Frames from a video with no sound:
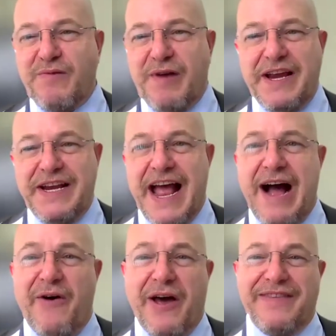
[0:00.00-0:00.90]
Right
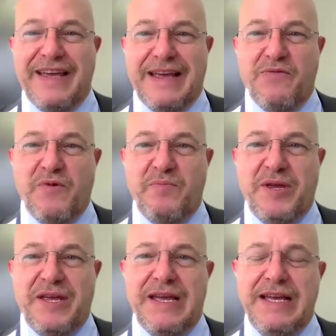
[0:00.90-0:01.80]
now, I think it would
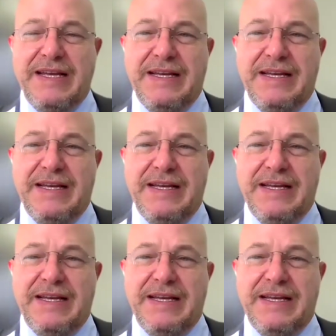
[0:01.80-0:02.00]
be